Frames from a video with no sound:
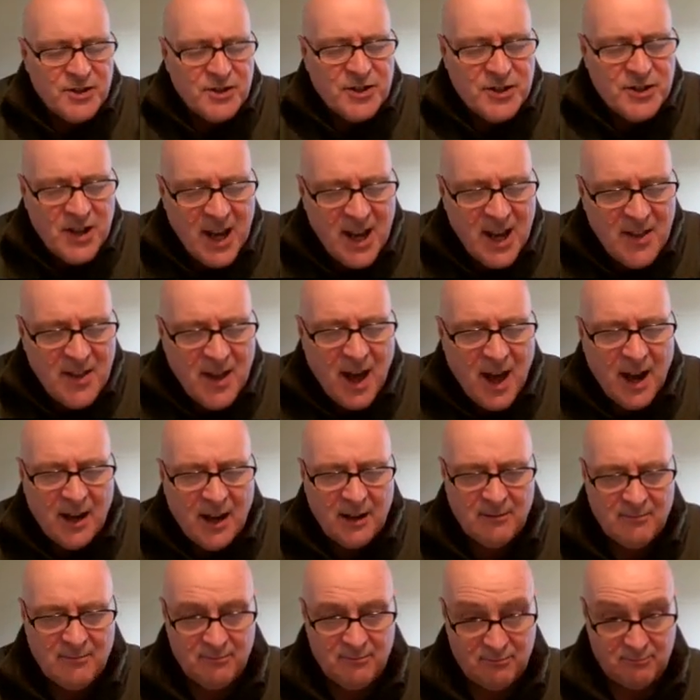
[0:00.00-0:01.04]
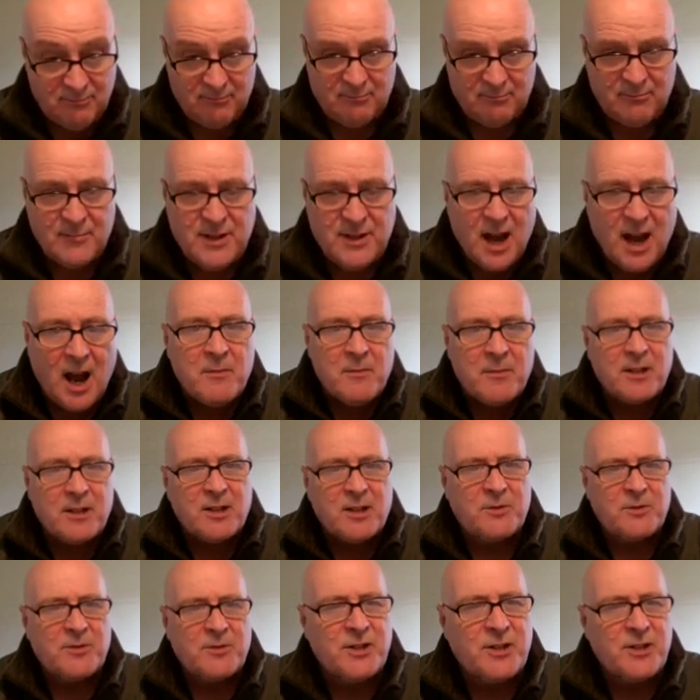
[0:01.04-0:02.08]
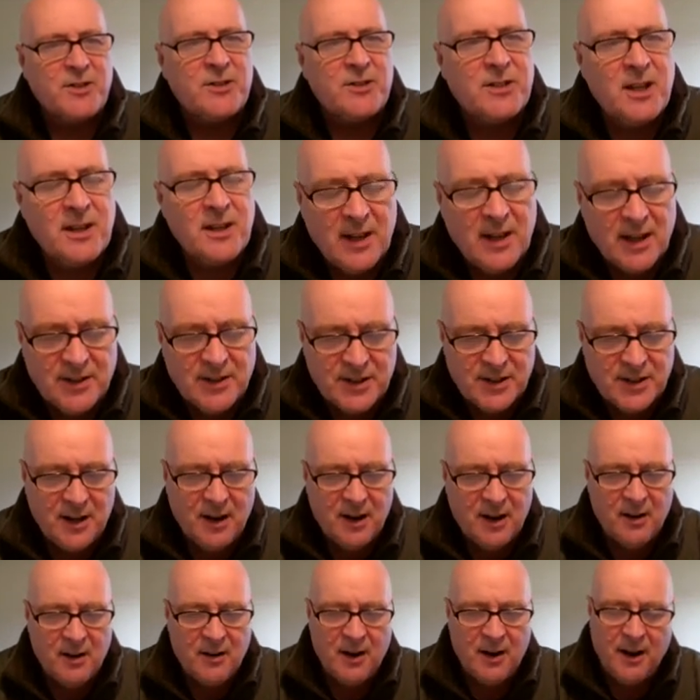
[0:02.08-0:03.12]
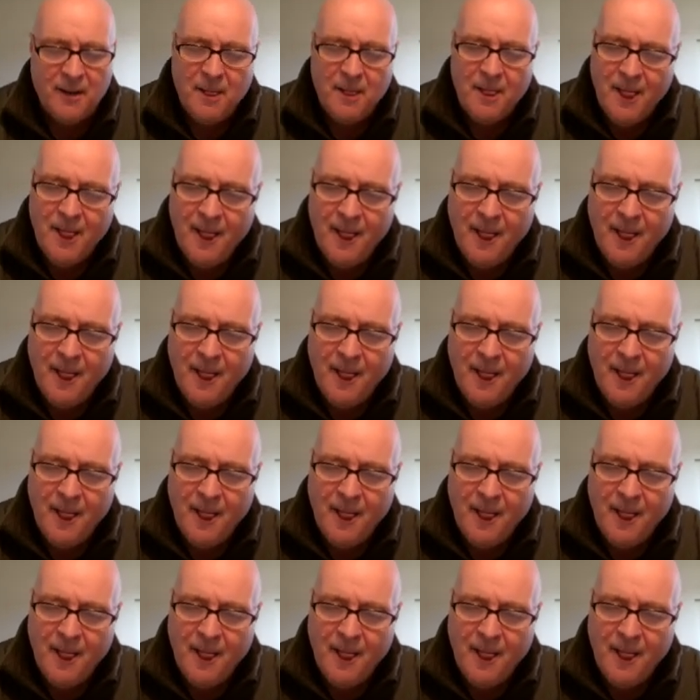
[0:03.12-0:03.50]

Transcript: see that damage, once you see that scarring,